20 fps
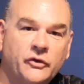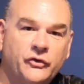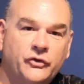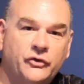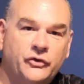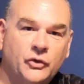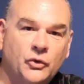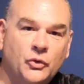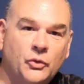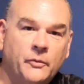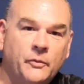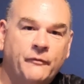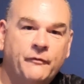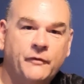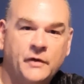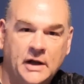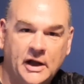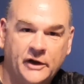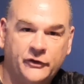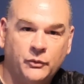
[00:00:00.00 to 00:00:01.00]
Zoom
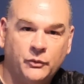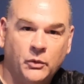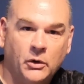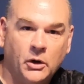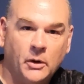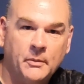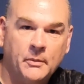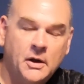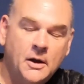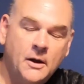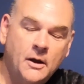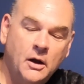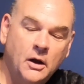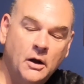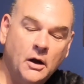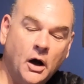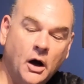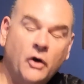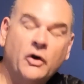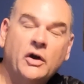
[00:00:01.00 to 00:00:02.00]
finesse worm.
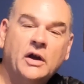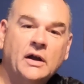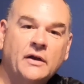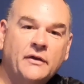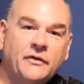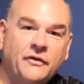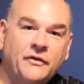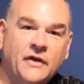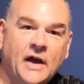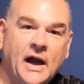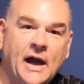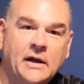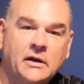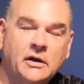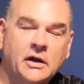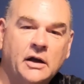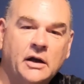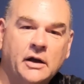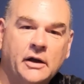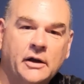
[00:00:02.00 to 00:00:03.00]
I'll get
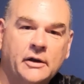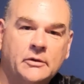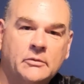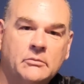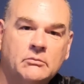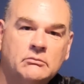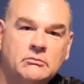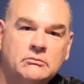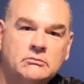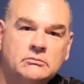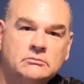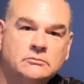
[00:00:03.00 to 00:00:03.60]
that in